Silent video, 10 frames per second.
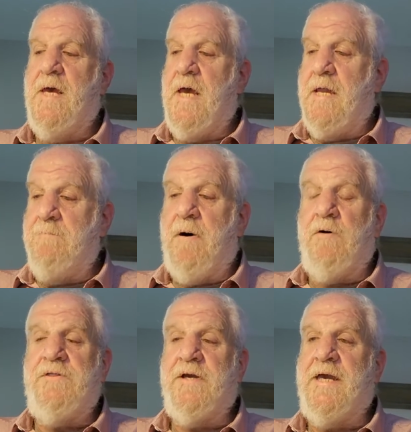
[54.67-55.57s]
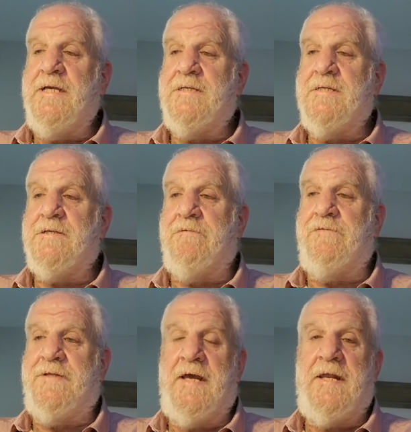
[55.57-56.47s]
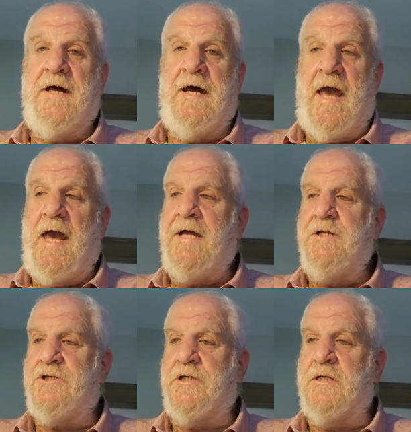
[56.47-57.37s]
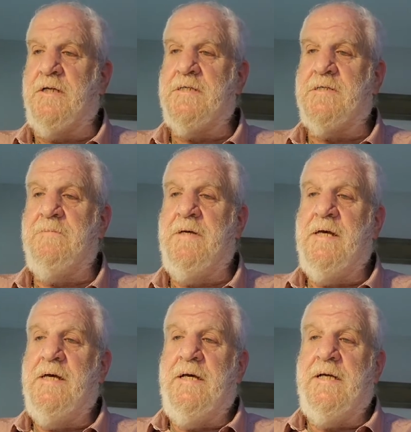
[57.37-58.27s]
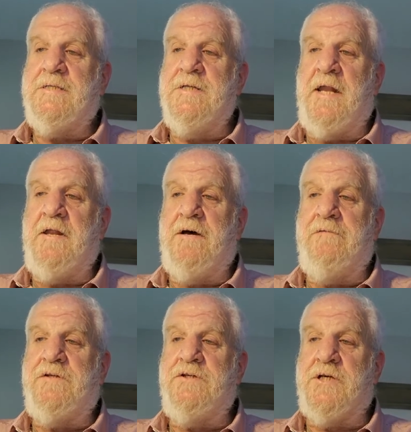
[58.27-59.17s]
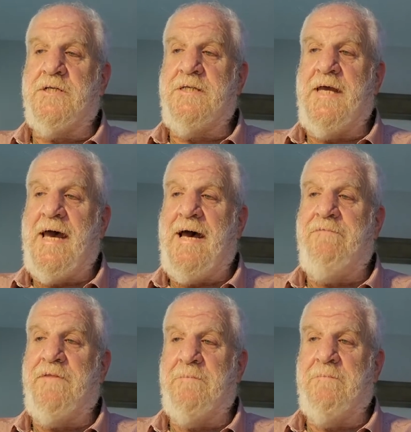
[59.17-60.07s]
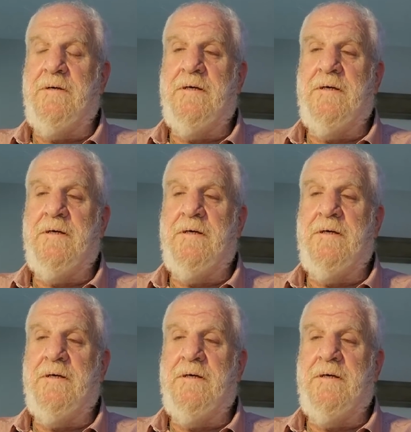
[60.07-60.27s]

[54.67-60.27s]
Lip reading: In both the cases of data and journalism, it's not enough to just have them.